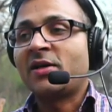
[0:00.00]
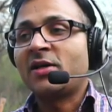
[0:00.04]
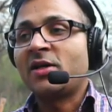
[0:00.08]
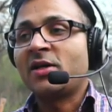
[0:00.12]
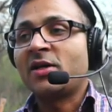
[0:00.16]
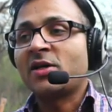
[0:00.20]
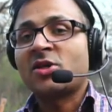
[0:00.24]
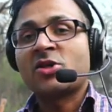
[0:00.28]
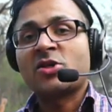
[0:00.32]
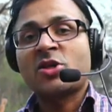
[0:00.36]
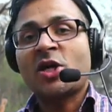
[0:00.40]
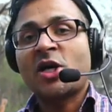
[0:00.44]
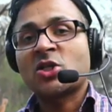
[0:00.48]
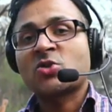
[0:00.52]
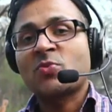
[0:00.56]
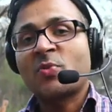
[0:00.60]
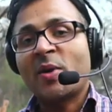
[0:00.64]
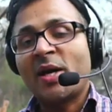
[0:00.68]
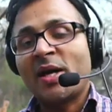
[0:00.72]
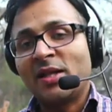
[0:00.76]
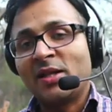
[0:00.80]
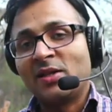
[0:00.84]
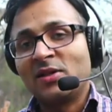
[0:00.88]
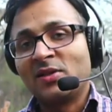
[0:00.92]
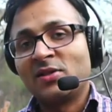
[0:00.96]
Taj Mahal,
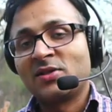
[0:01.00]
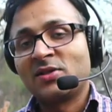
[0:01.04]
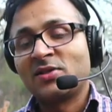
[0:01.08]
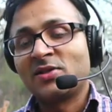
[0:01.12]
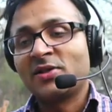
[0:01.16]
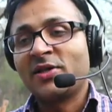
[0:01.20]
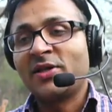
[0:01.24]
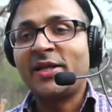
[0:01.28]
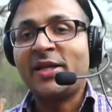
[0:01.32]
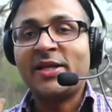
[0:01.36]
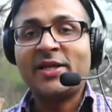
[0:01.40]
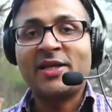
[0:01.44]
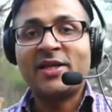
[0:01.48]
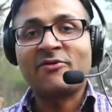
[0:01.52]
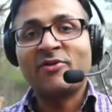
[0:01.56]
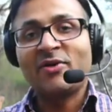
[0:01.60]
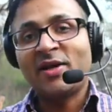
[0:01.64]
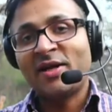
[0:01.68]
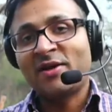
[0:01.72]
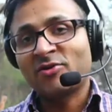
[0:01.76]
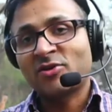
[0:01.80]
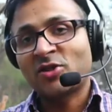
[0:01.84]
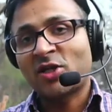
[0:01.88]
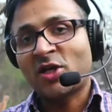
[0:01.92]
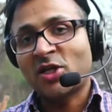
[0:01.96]
in India we have
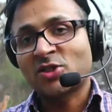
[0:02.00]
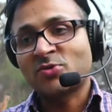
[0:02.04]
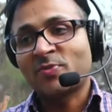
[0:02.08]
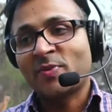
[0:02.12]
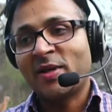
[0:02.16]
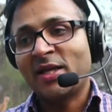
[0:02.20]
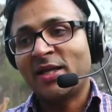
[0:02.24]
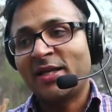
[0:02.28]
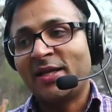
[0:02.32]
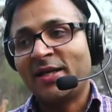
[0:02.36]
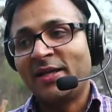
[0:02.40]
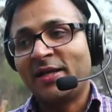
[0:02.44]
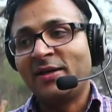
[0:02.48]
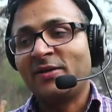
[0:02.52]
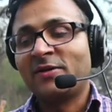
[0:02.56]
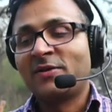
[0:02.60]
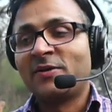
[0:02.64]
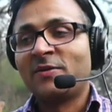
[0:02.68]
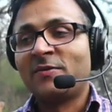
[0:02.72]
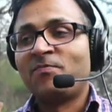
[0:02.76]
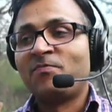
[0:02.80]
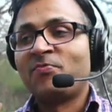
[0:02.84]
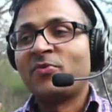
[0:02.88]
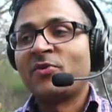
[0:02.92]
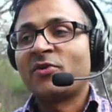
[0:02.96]
Taj Mahal here,
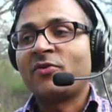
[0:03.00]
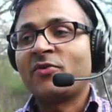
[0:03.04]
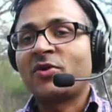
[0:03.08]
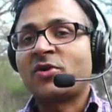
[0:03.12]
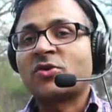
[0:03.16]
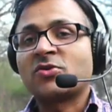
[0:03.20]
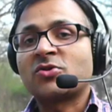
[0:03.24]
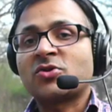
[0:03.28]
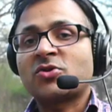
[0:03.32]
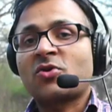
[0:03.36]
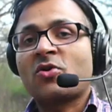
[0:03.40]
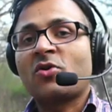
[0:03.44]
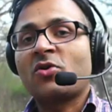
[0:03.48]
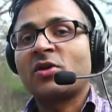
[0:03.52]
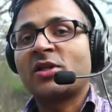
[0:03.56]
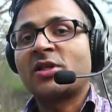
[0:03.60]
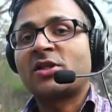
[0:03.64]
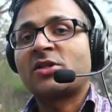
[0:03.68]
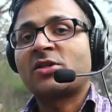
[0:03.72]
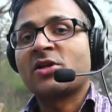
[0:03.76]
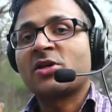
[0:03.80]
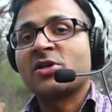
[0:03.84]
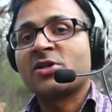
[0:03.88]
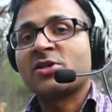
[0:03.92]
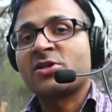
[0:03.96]
we could call it
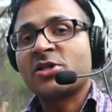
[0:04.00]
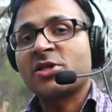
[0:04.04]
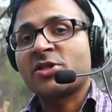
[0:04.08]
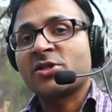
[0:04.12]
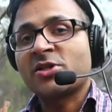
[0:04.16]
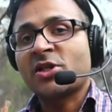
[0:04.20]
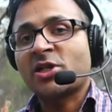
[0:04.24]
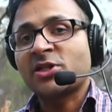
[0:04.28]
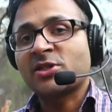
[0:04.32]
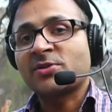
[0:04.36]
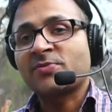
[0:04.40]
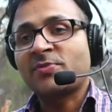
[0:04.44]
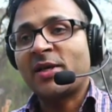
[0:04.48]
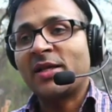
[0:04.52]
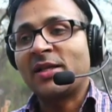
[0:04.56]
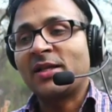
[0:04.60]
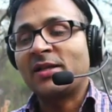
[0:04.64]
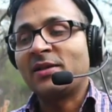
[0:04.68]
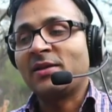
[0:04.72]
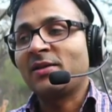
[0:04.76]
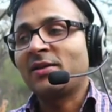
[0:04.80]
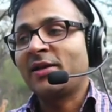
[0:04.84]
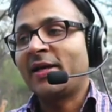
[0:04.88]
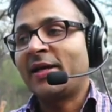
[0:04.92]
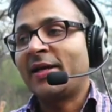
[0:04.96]
the Taj Mahal,
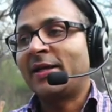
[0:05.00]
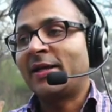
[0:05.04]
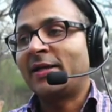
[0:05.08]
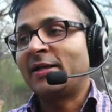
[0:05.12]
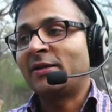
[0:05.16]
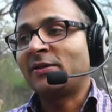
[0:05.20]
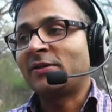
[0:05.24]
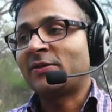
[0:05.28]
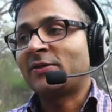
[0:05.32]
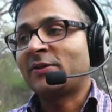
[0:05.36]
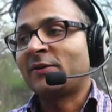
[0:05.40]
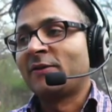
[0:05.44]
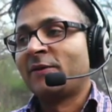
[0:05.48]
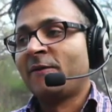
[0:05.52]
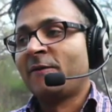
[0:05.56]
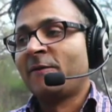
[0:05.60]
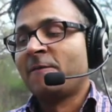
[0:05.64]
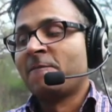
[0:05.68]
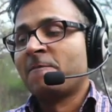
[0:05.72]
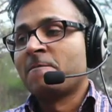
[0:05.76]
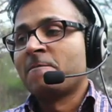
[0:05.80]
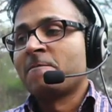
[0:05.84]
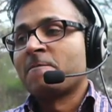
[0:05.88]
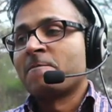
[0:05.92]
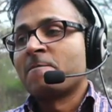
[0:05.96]
and
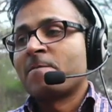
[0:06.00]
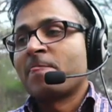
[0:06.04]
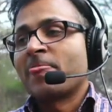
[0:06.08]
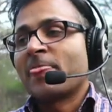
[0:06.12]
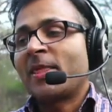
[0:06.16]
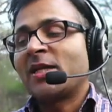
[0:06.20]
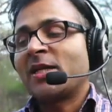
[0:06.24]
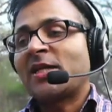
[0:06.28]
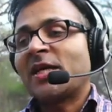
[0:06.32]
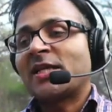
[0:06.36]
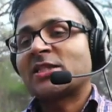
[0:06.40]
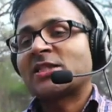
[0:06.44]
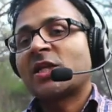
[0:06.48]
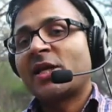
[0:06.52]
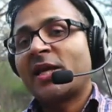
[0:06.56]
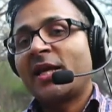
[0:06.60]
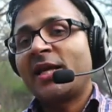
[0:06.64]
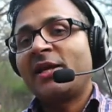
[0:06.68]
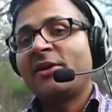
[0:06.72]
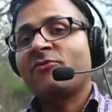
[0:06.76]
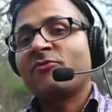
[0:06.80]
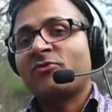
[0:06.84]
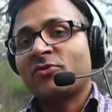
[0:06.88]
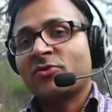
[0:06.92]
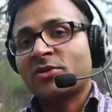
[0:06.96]
it has a name
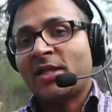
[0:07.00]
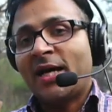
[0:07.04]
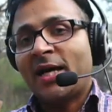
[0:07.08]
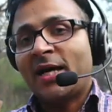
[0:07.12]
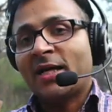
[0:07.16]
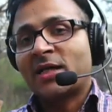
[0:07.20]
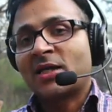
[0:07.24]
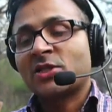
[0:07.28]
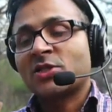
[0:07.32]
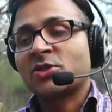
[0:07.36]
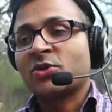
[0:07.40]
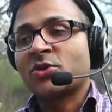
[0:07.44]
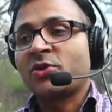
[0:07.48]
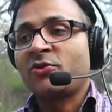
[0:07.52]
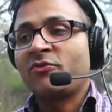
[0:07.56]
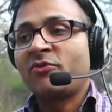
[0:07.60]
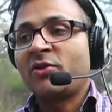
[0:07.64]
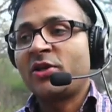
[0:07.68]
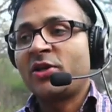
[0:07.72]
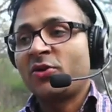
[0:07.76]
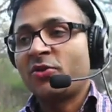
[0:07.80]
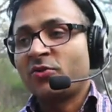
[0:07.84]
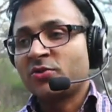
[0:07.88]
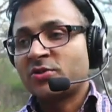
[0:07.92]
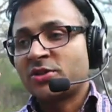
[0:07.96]
for that, so you will
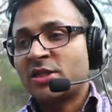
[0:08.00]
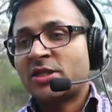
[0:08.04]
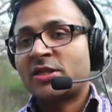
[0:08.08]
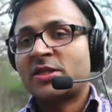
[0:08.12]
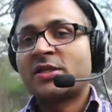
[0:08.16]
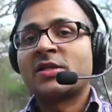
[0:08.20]
use it,